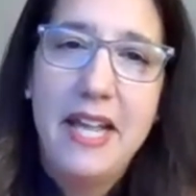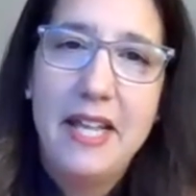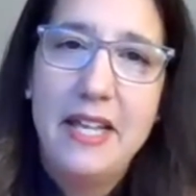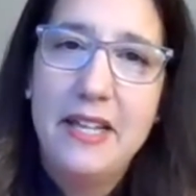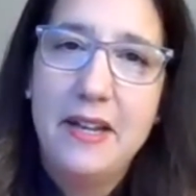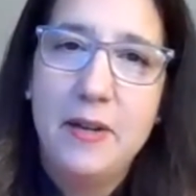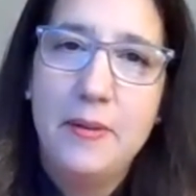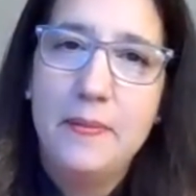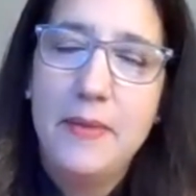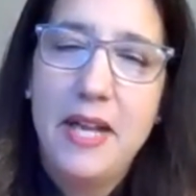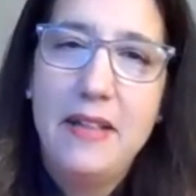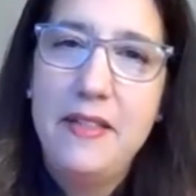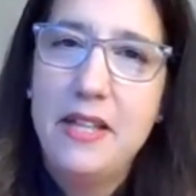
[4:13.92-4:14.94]
And
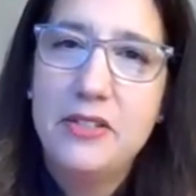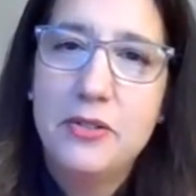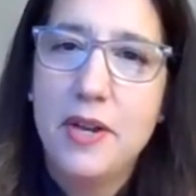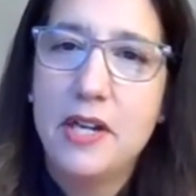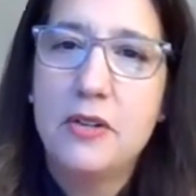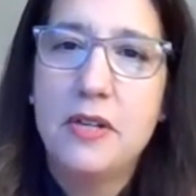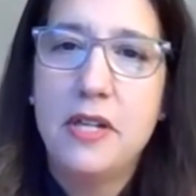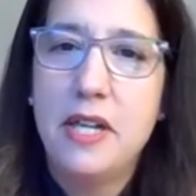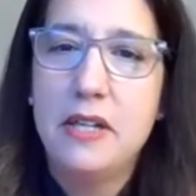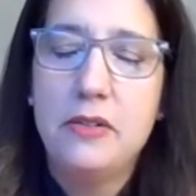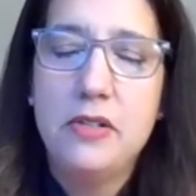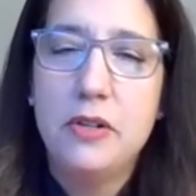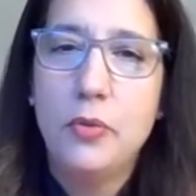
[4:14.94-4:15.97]
then so I
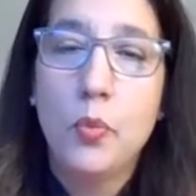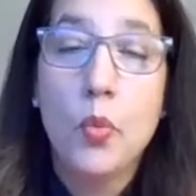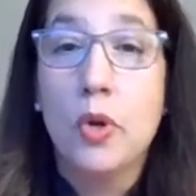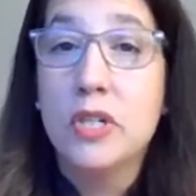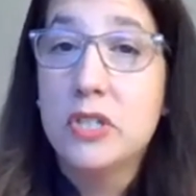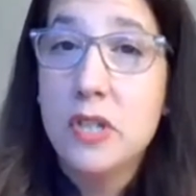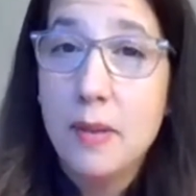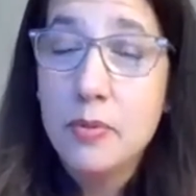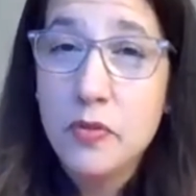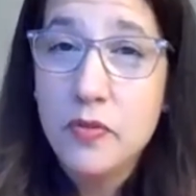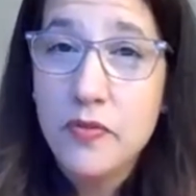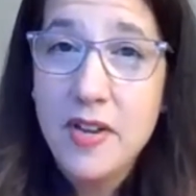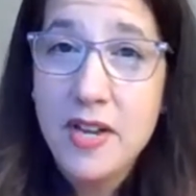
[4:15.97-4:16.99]
created, workshops
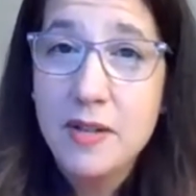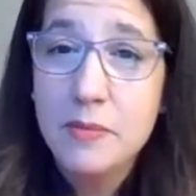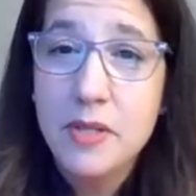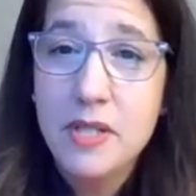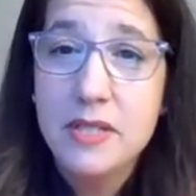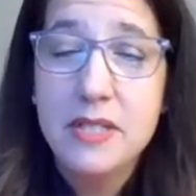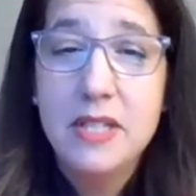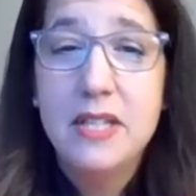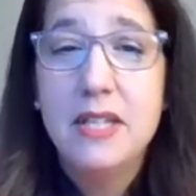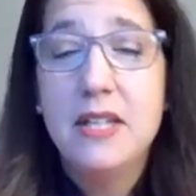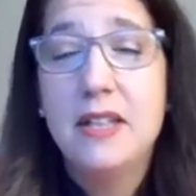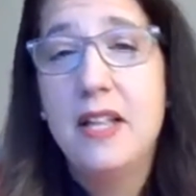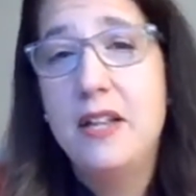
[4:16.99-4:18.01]
for families.
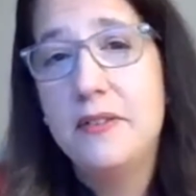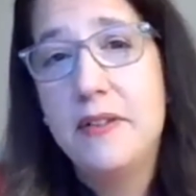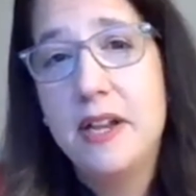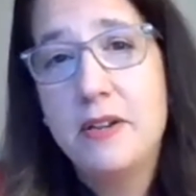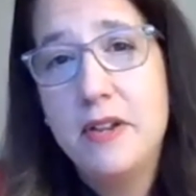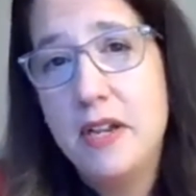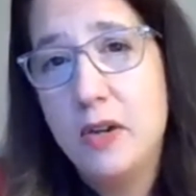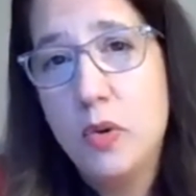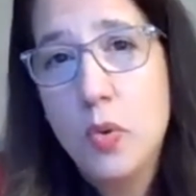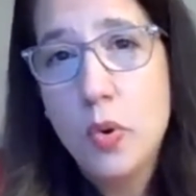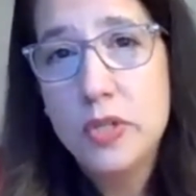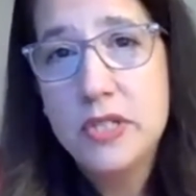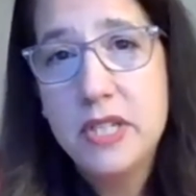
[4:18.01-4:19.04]
Later, I created
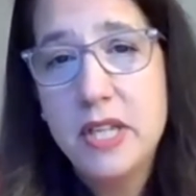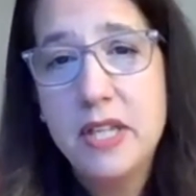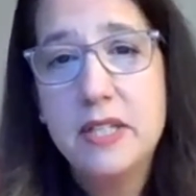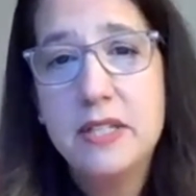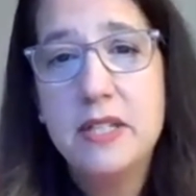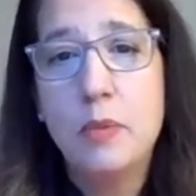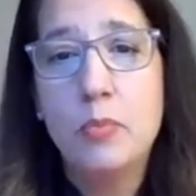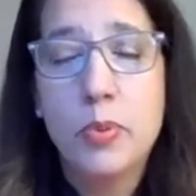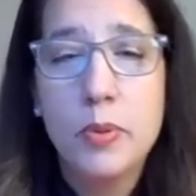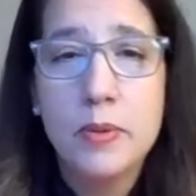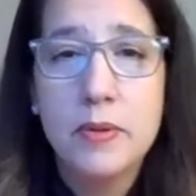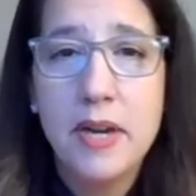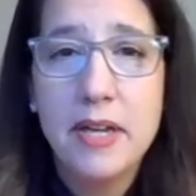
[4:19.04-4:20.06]
courses and
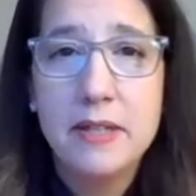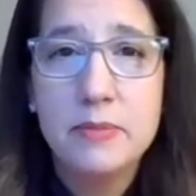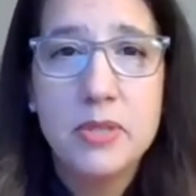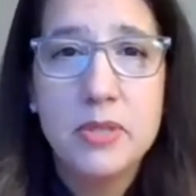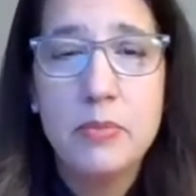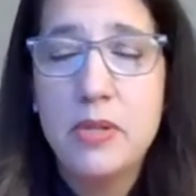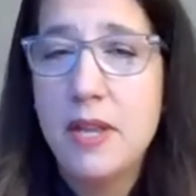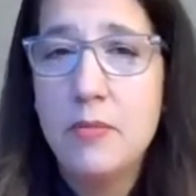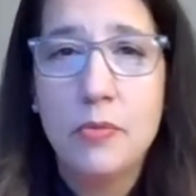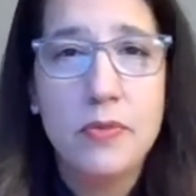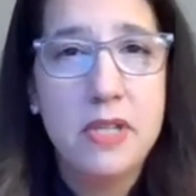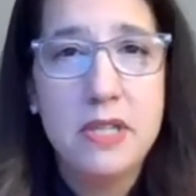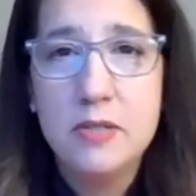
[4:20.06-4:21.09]
programs. I became a
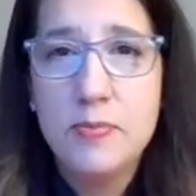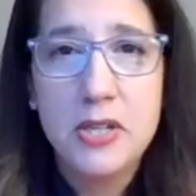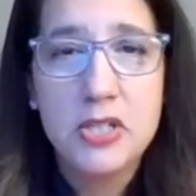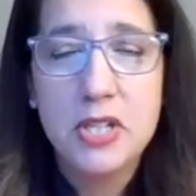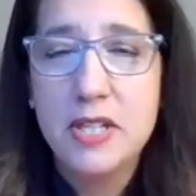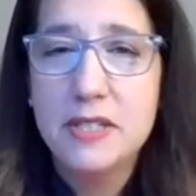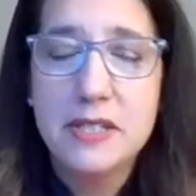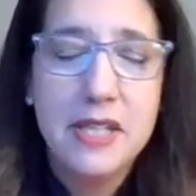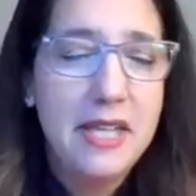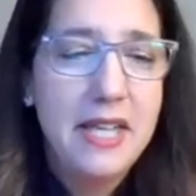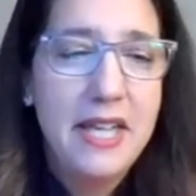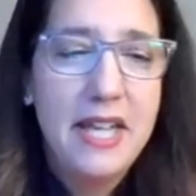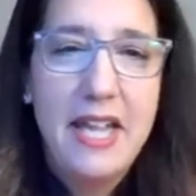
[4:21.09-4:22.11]
reading specialist.
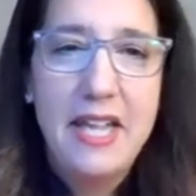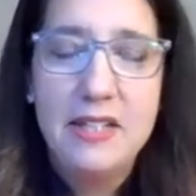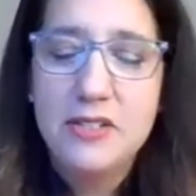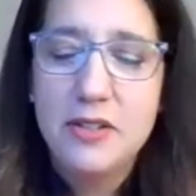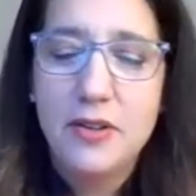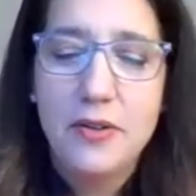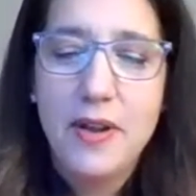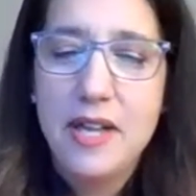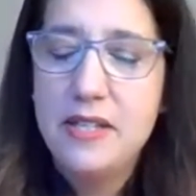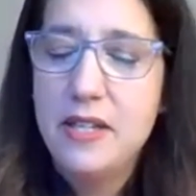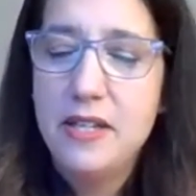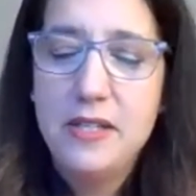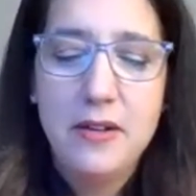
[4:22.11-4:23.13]
And so I
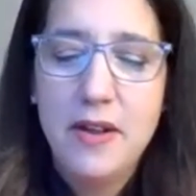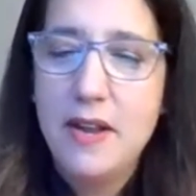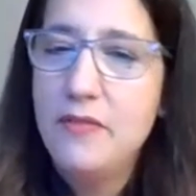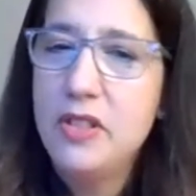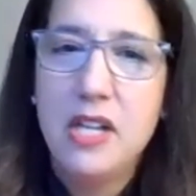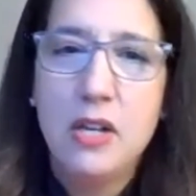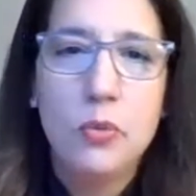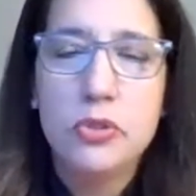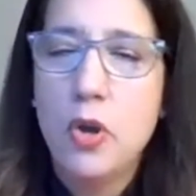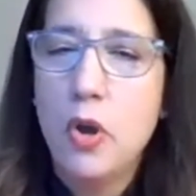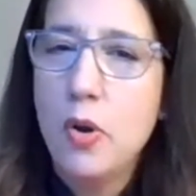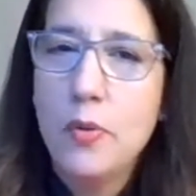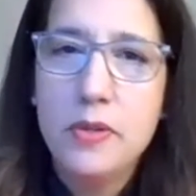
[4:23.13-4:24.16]
did, everything
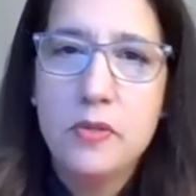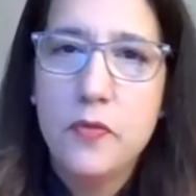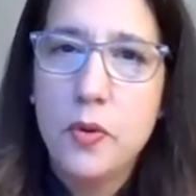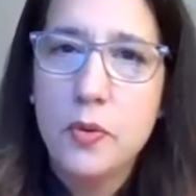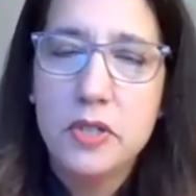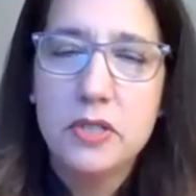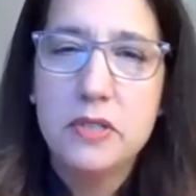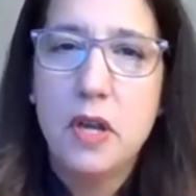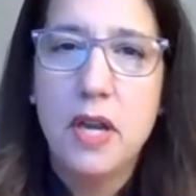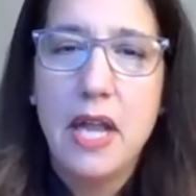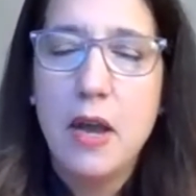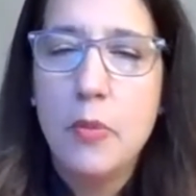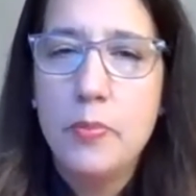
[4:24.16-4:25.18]
was always focused
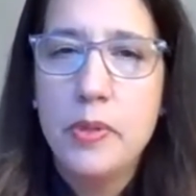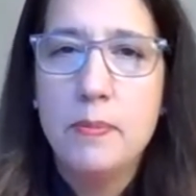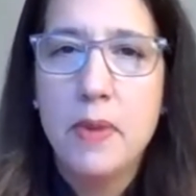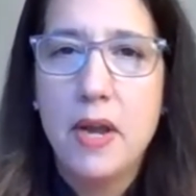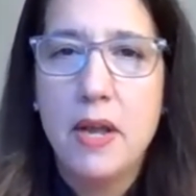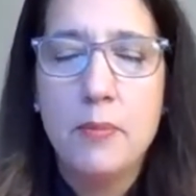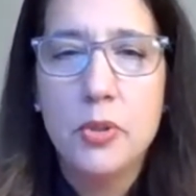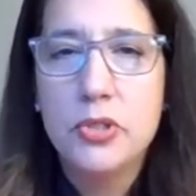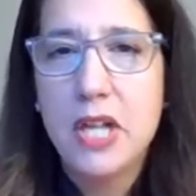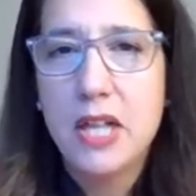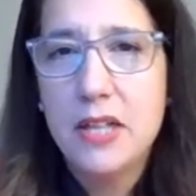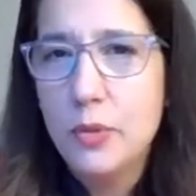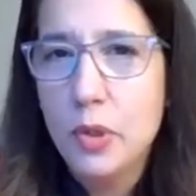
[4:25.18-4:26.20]
on helping my
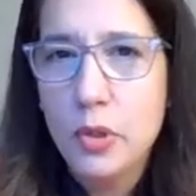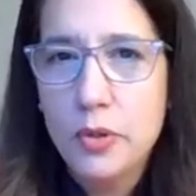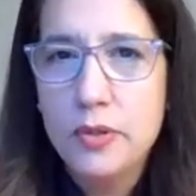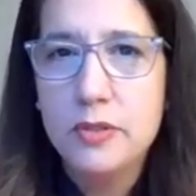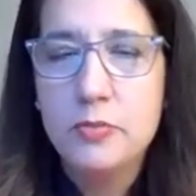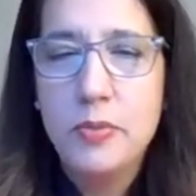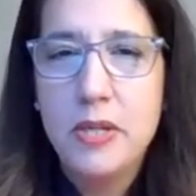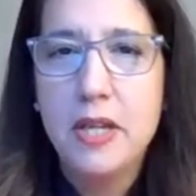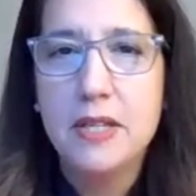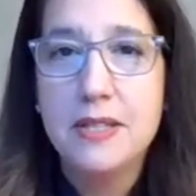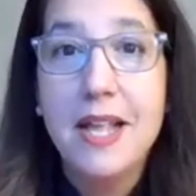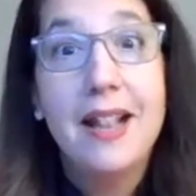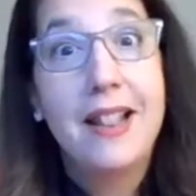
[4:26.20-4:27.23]
multilingual learners
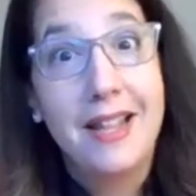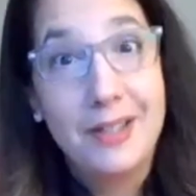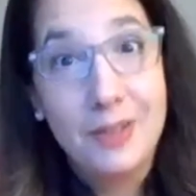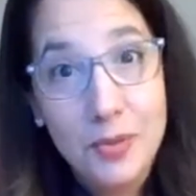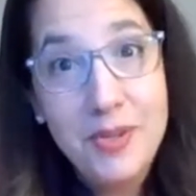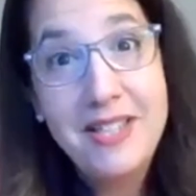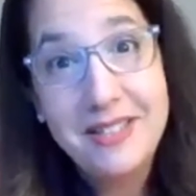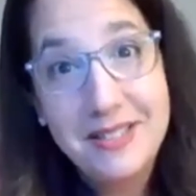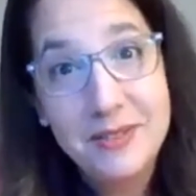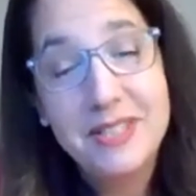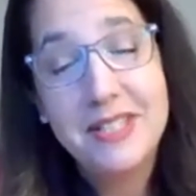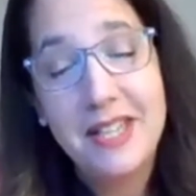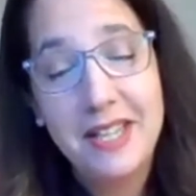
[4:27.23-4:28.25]
because, like Luis
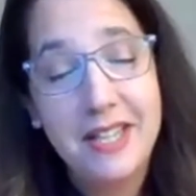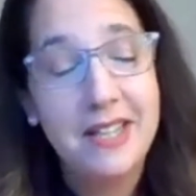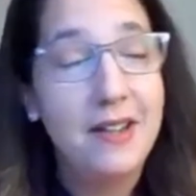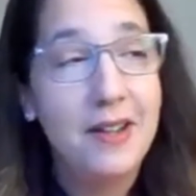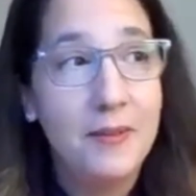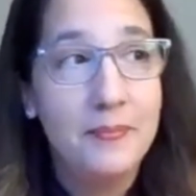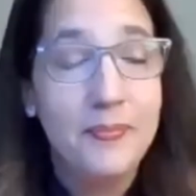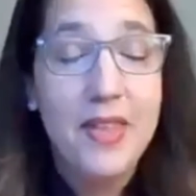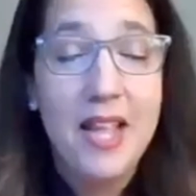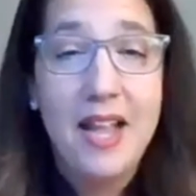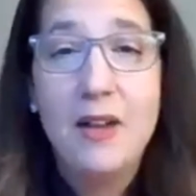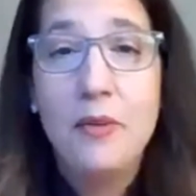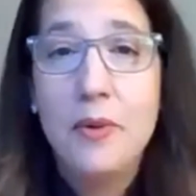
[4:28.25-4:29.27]
was saying,
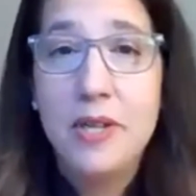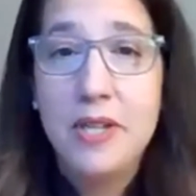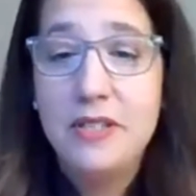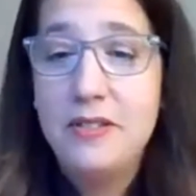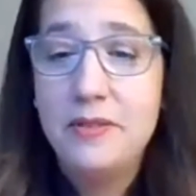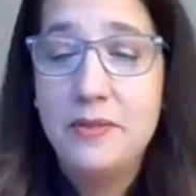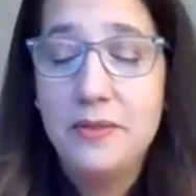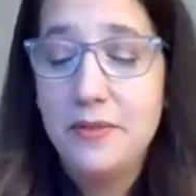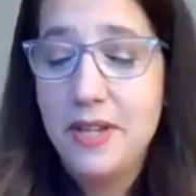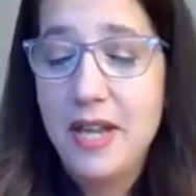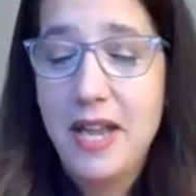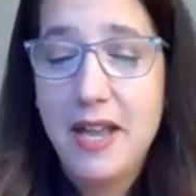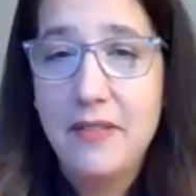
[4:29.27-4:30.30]
I wanted to
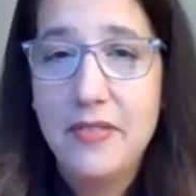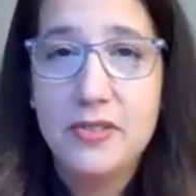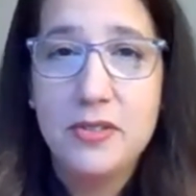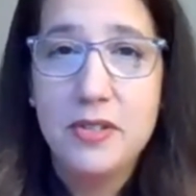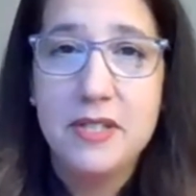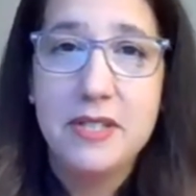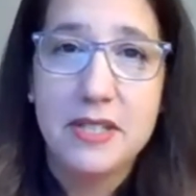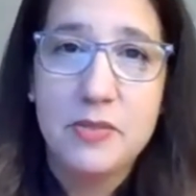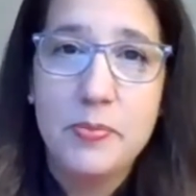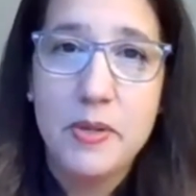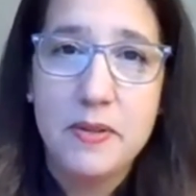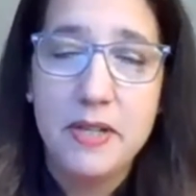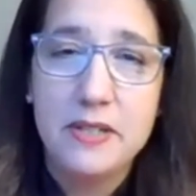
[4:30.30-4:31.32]
have the students
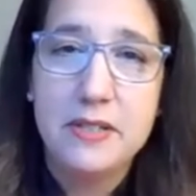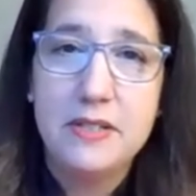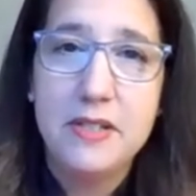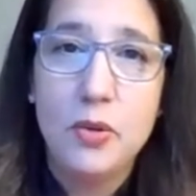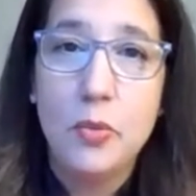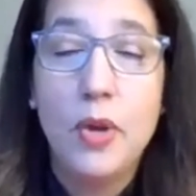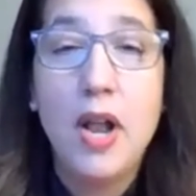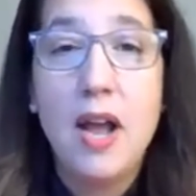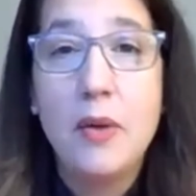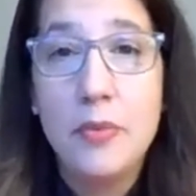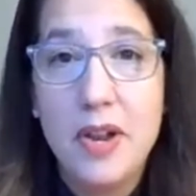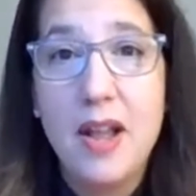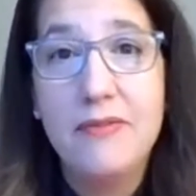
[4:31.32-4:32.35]
experience, what I
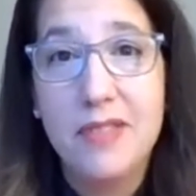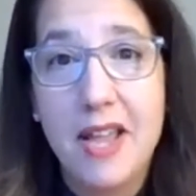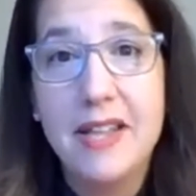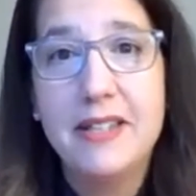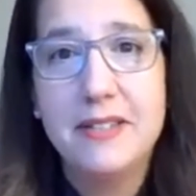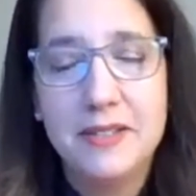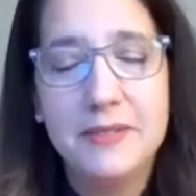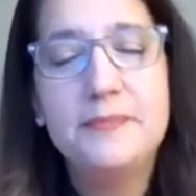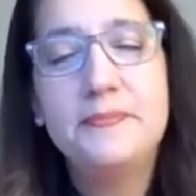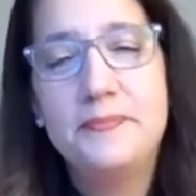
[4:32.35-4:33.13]
would have liked.